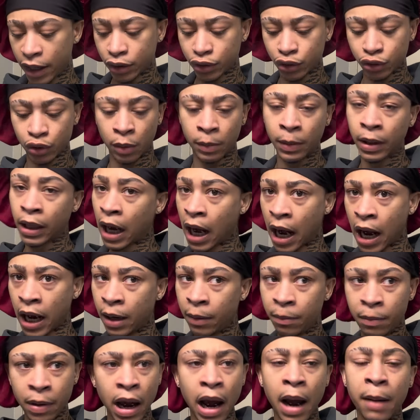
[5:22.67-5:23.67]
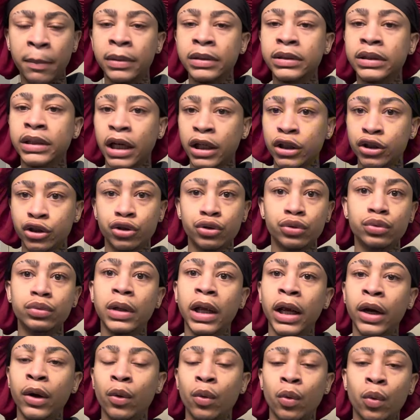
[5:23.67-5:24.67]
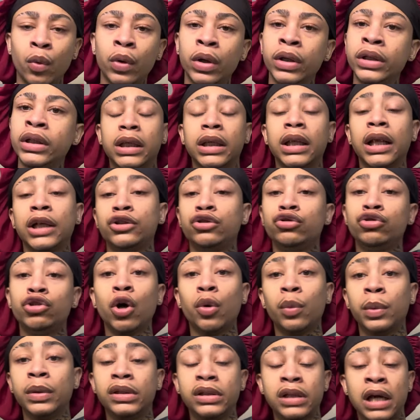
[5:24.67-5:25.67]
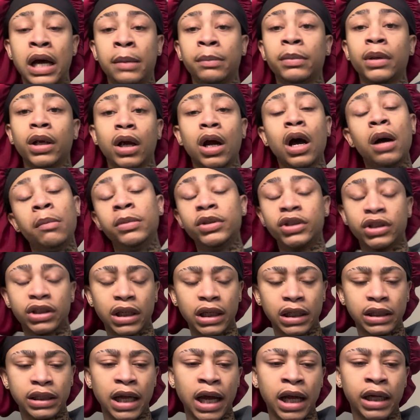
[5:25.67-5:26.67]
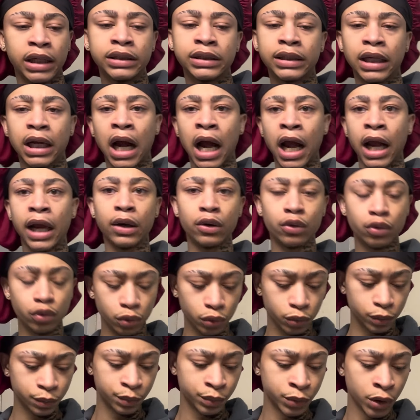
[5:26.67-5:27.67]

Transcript: So I'm like, I bet. I'm gonna text you later on to let you know what time to come and shit like that. He's like, all right, cool.